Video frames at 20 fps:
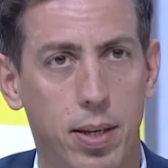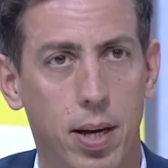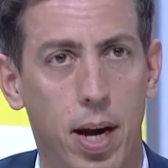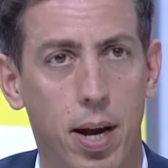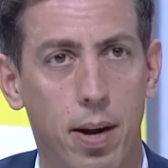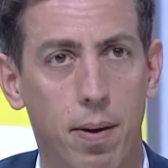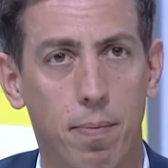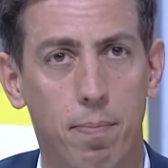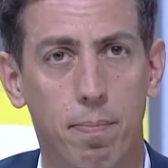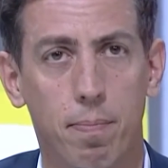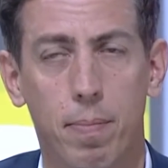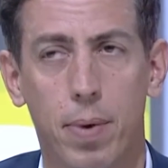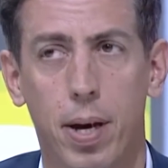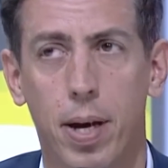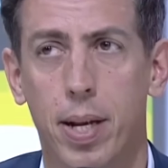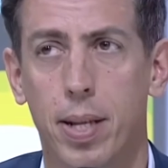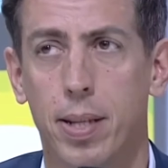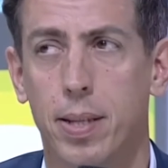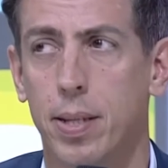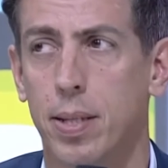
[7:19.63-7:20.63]
and
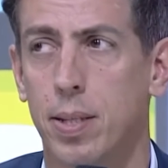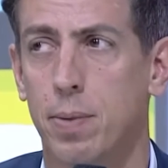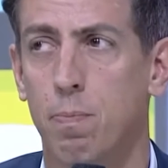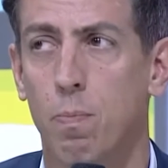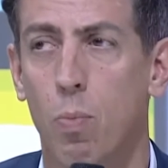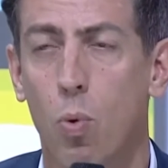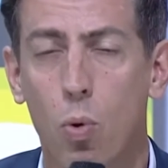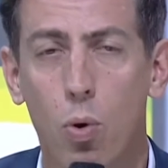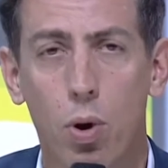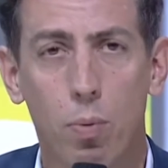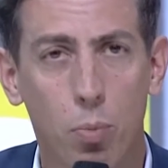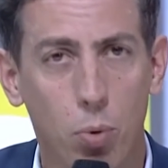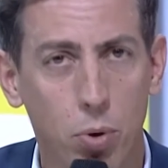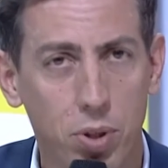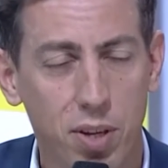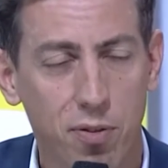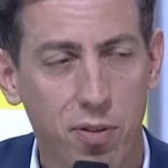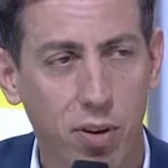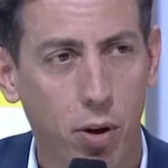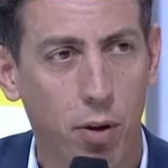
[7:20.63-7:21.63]
it is more and more
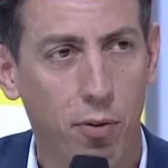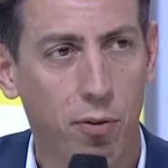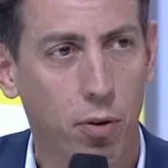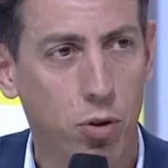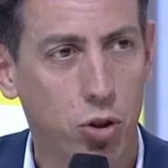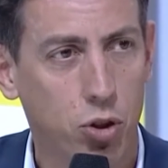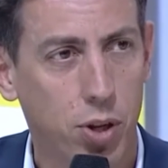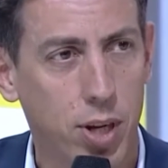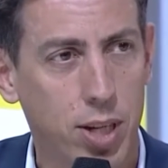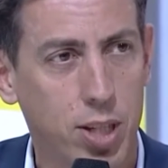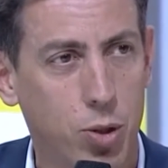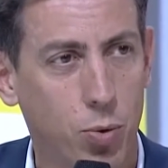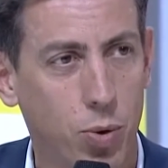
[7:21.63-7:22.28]
difficult for journalists to